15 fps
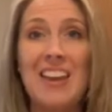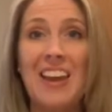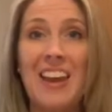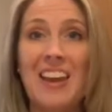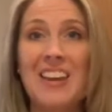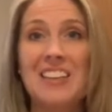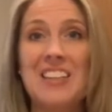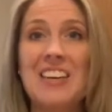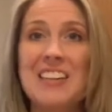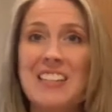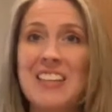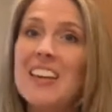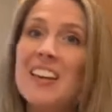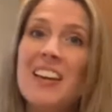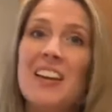Hey,
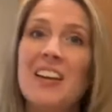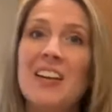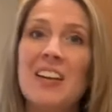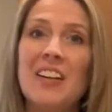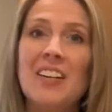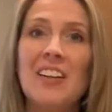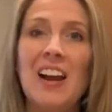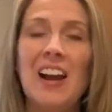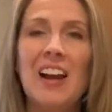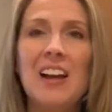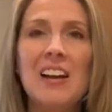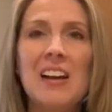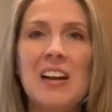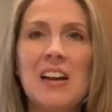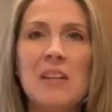Jessica here.
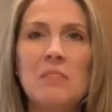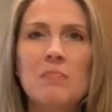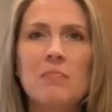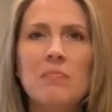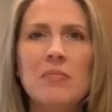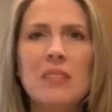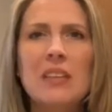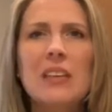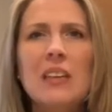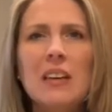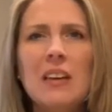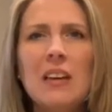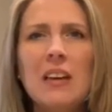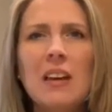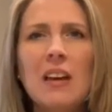Go
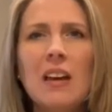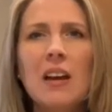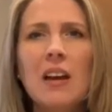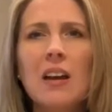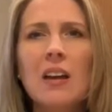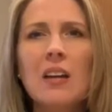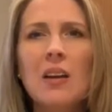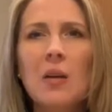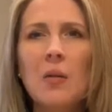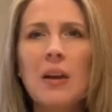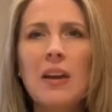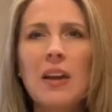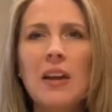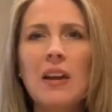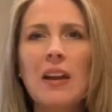
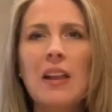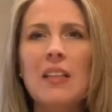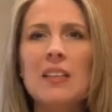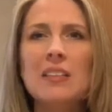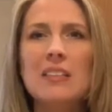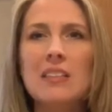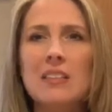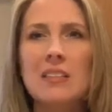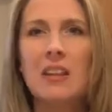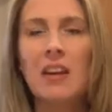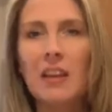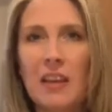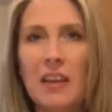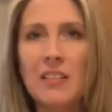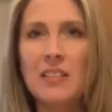ahead, this
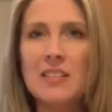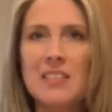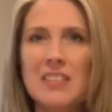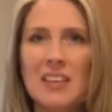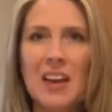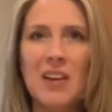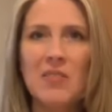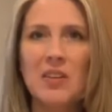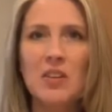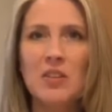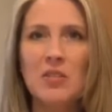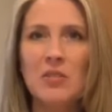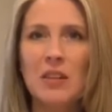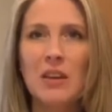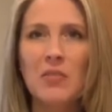is kind of a
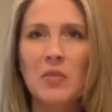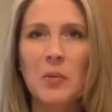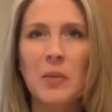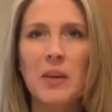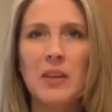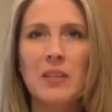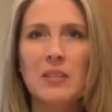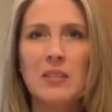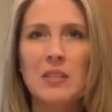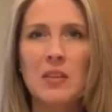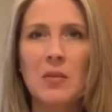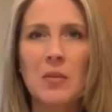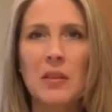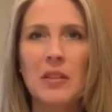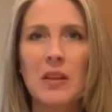new thing for me, this
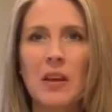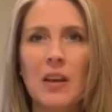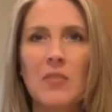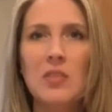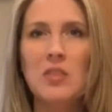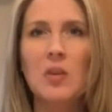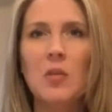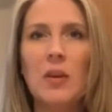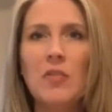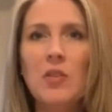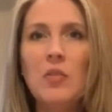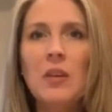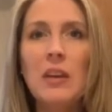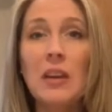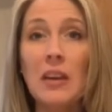going live, so if
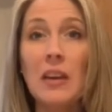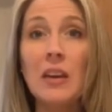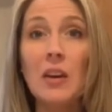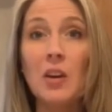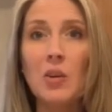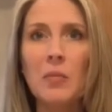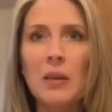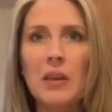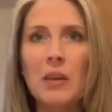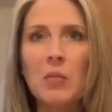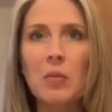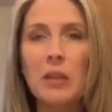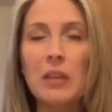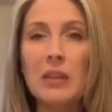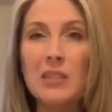you can hear me,
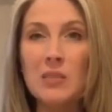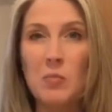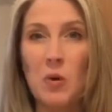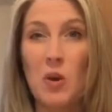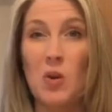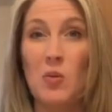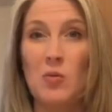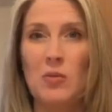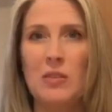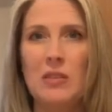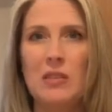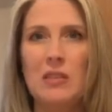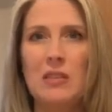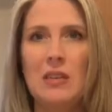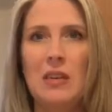please
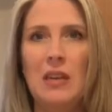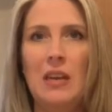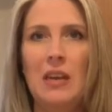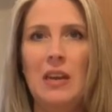post